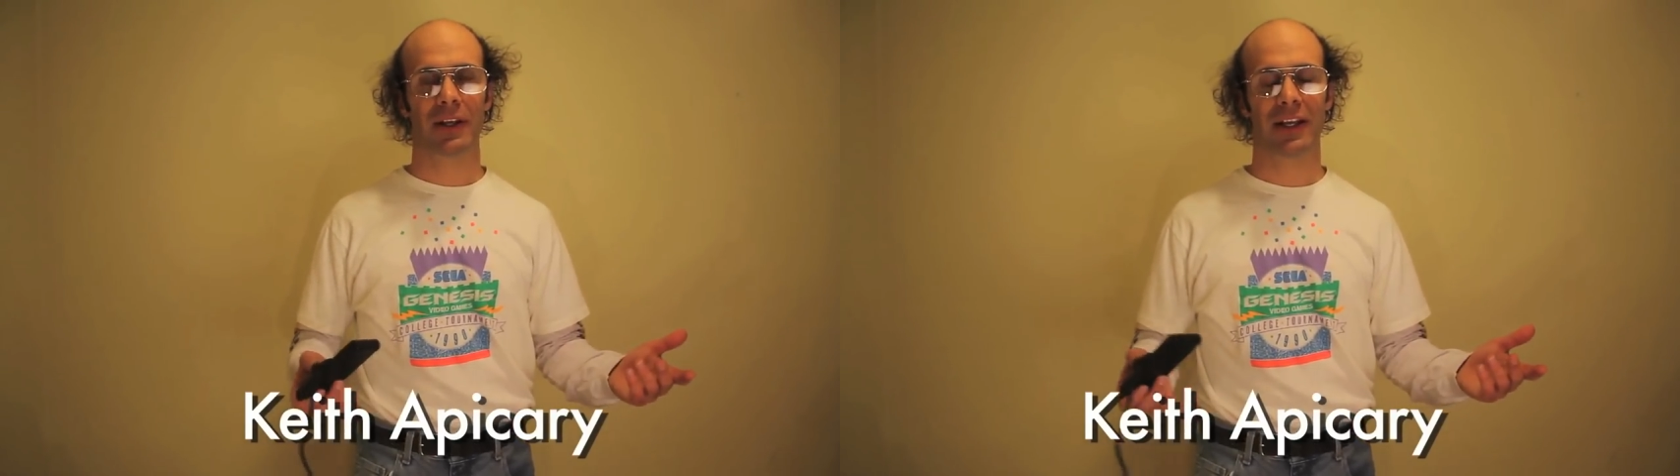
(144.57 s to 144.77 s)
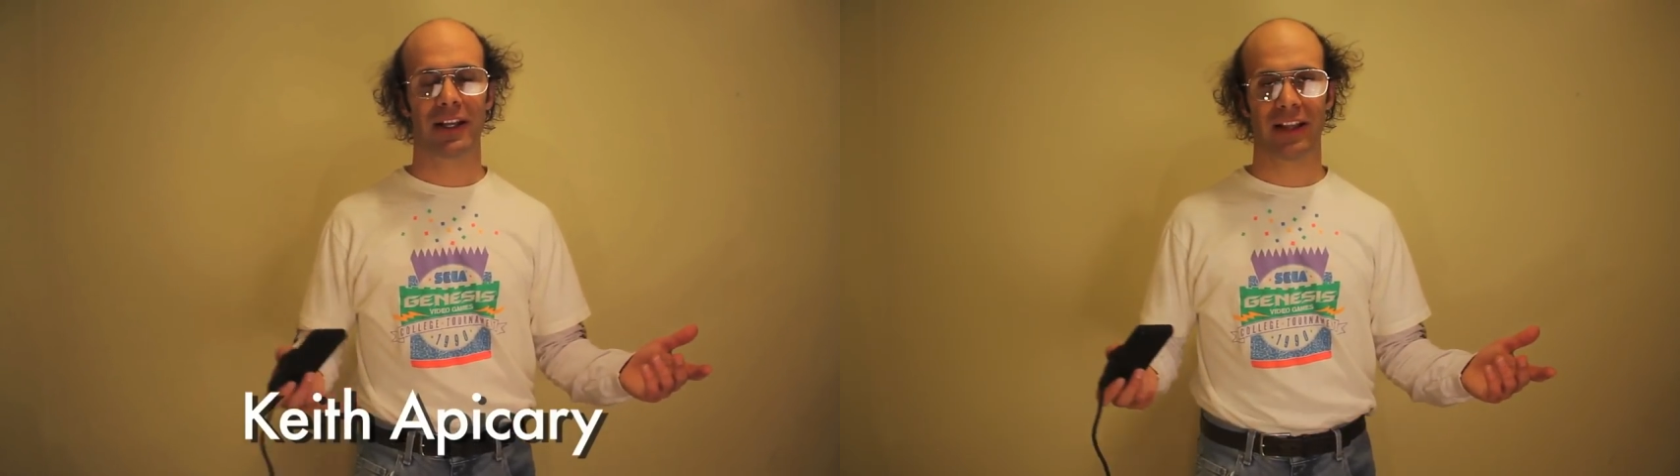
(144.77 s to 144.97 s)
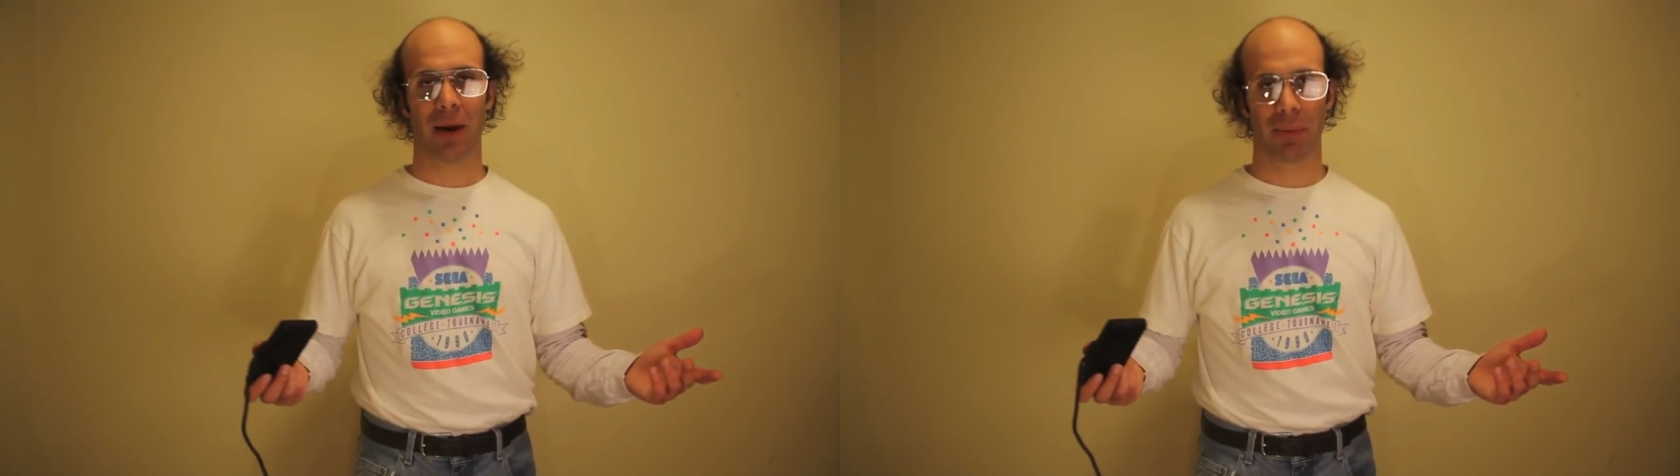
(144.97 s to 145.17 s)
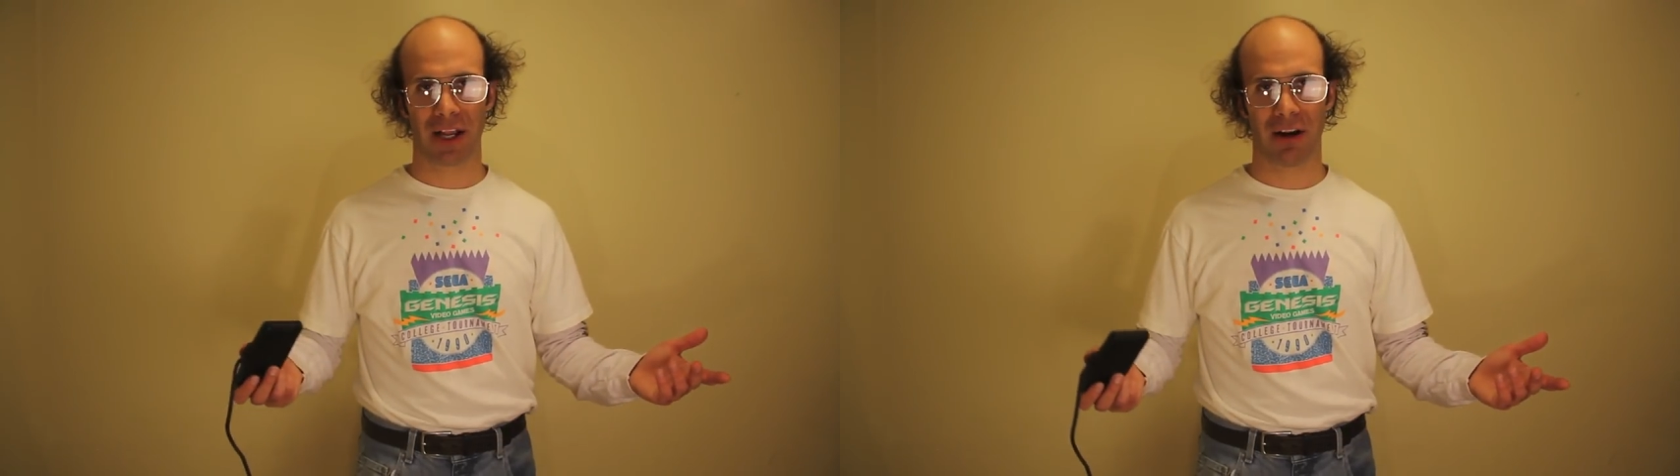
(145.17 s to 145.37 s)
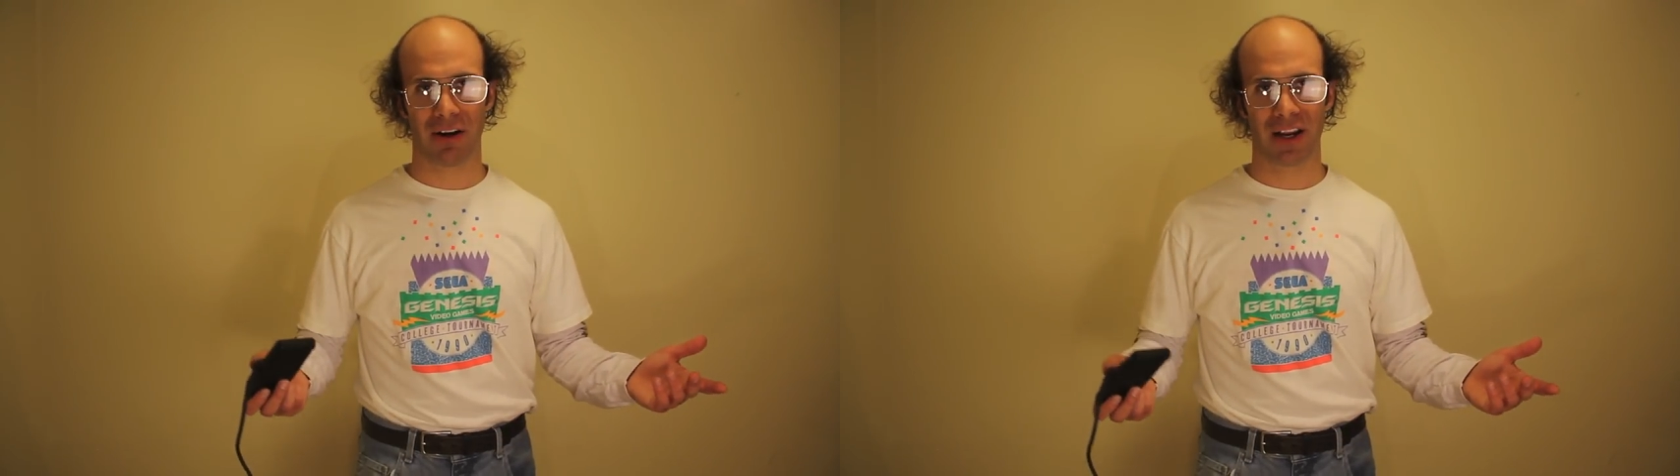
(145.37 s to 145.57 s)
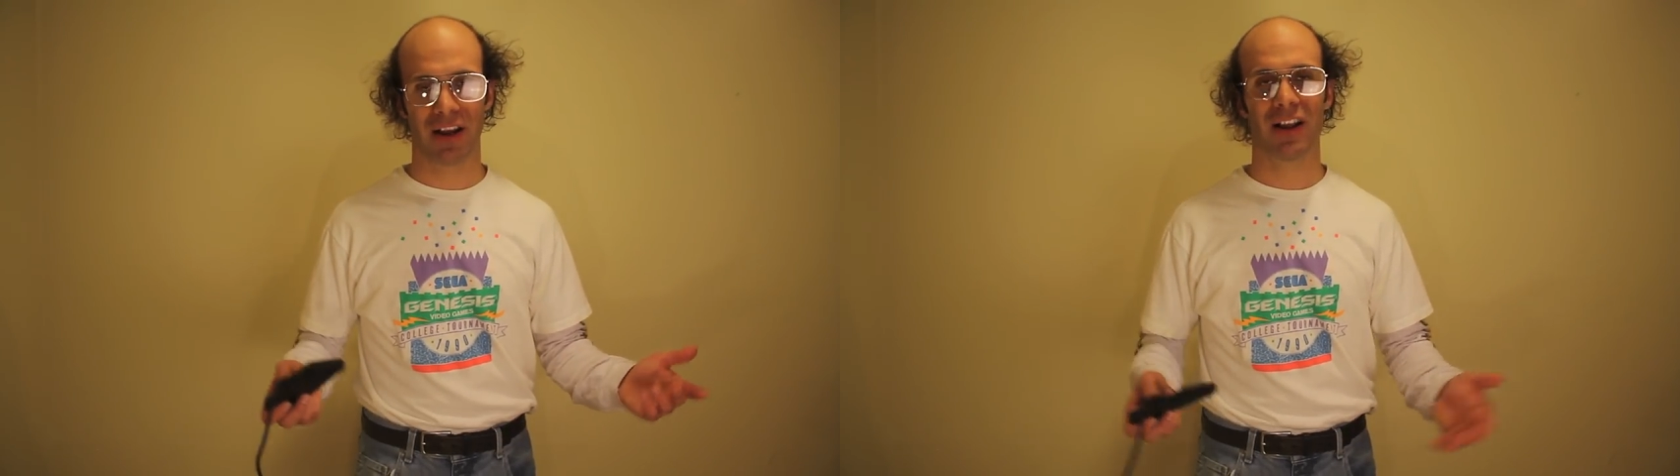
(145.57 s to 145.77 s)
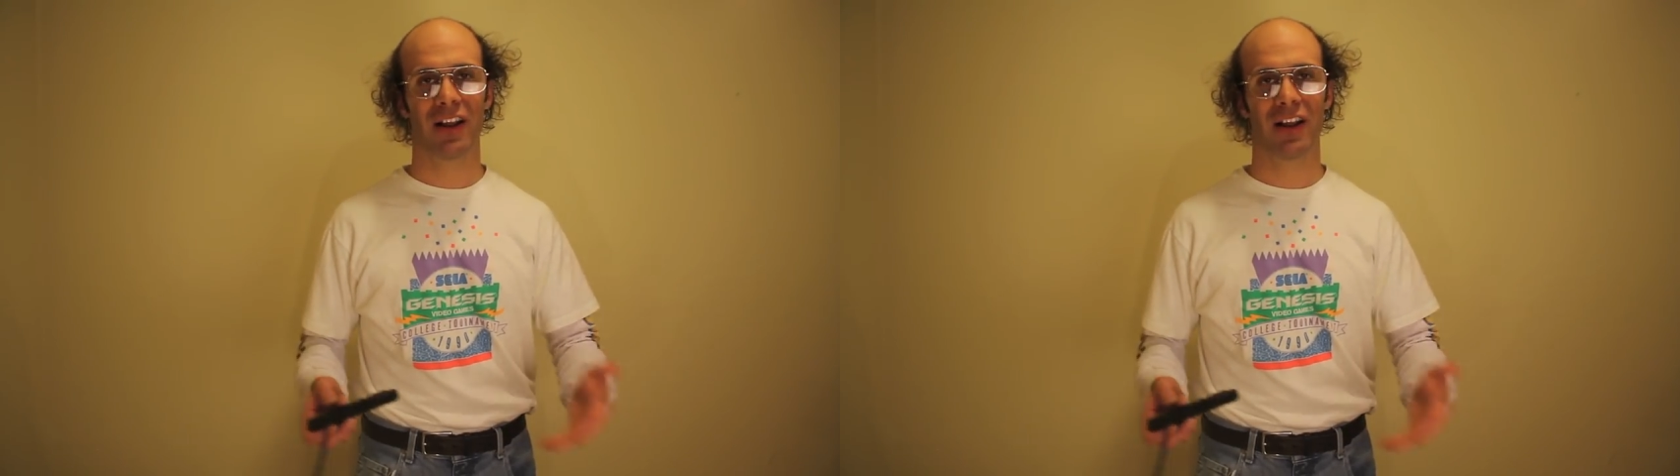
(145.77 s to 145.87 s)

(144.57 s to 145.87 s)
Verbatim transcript: Keith Apicary.